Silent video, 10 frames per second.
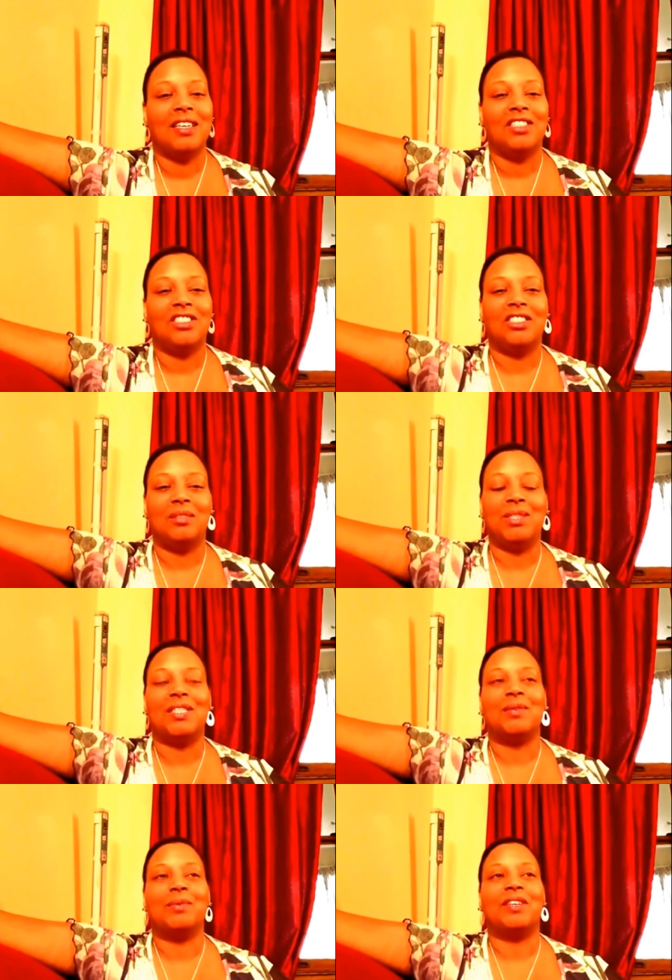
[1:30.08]
She was
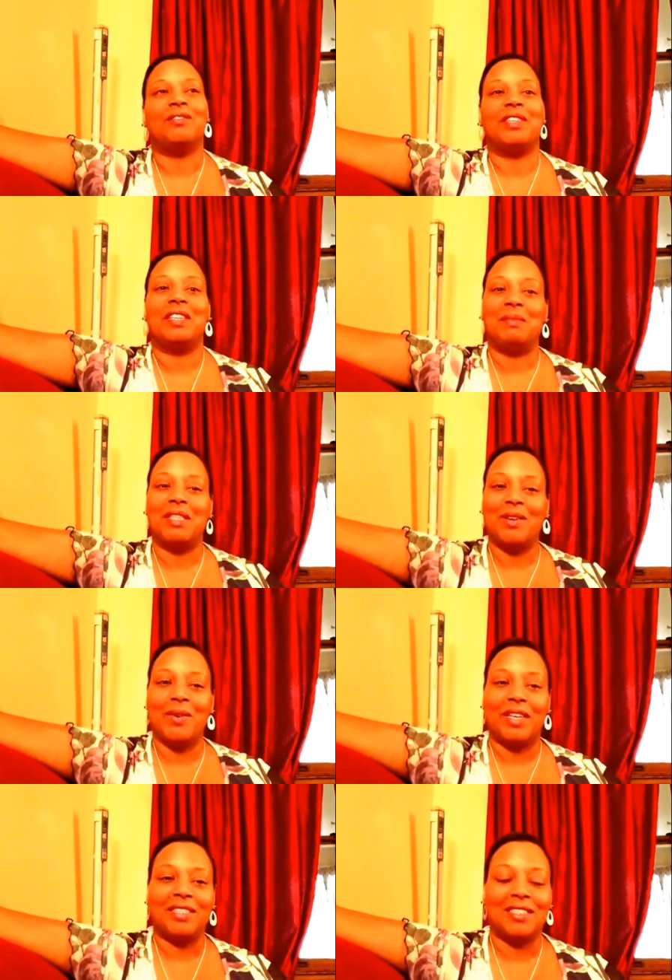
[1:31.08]
the one reading me the
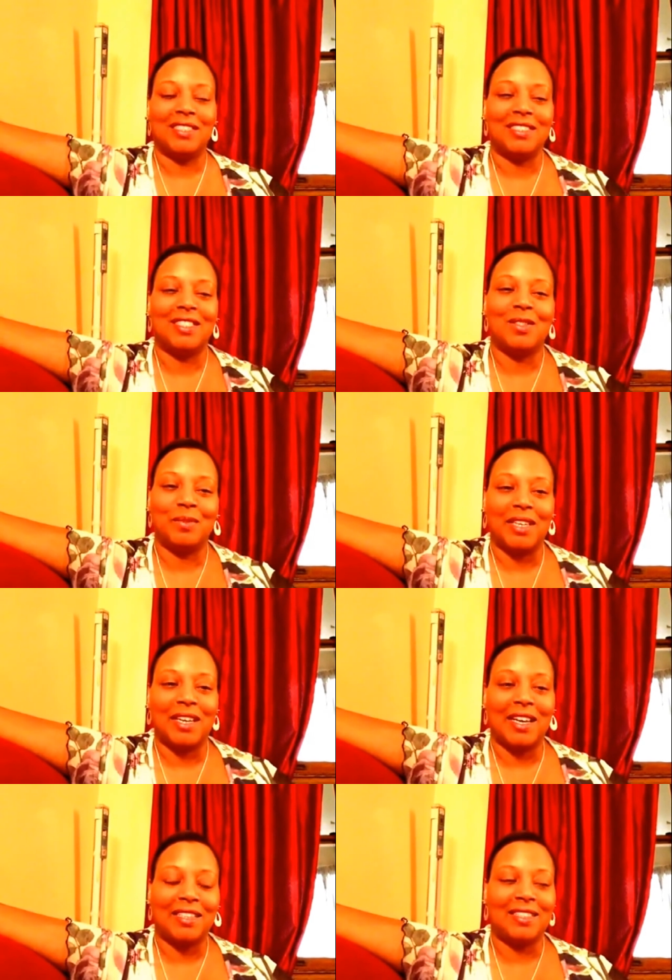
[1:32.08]
questions when
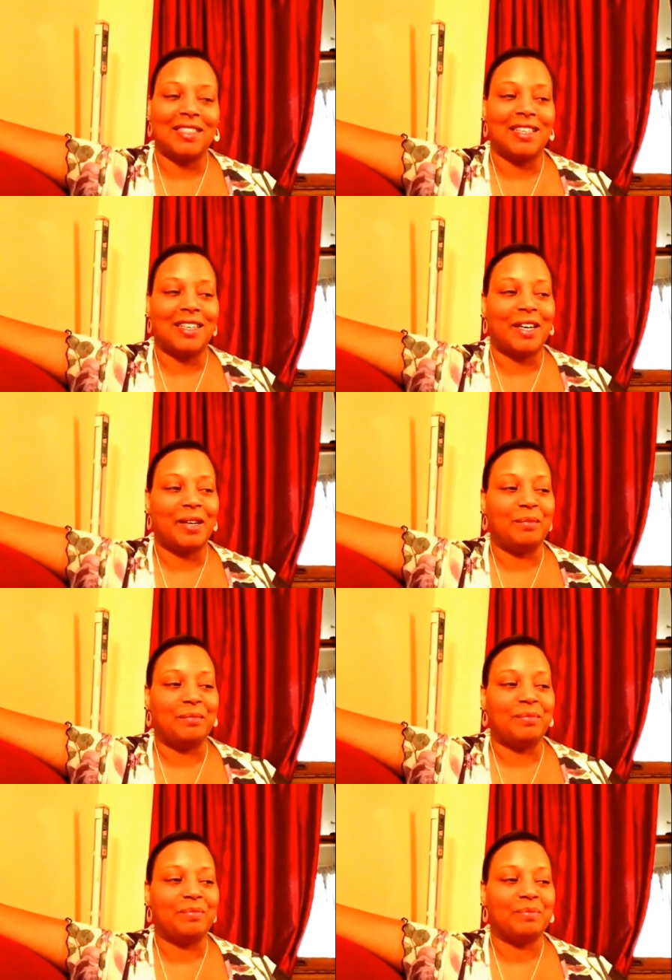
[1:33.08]
I did the,
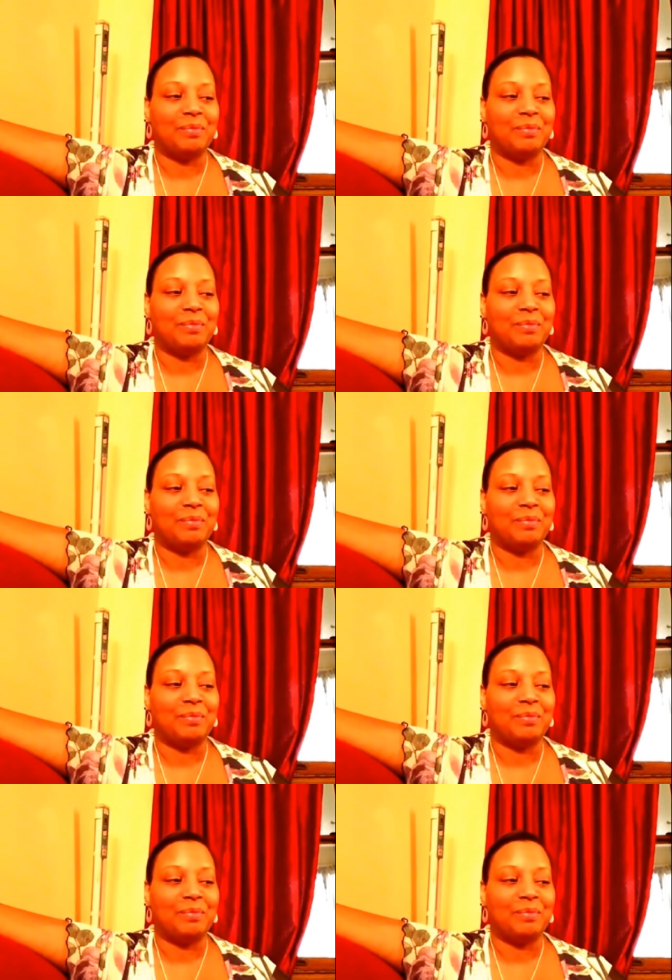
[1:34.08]
um,